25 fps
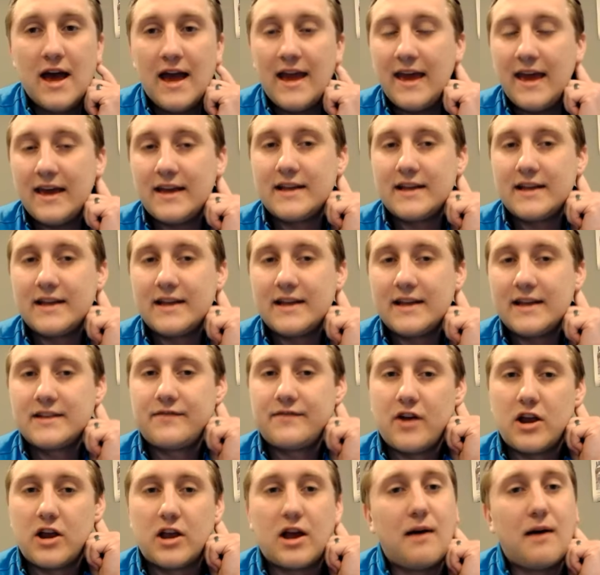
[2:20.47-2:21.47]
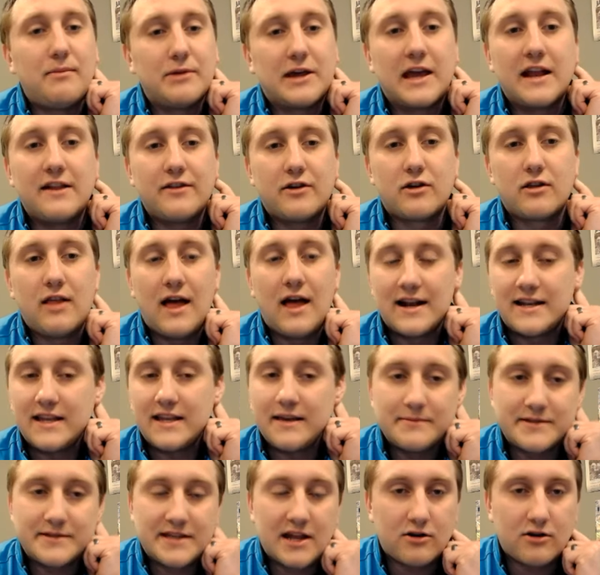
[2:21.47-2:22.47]
It gets very complicated. There are a lot of
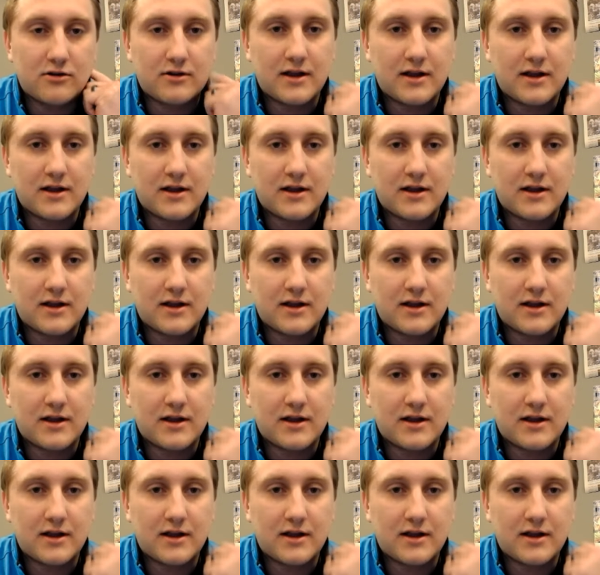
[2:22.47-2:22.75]
teams that are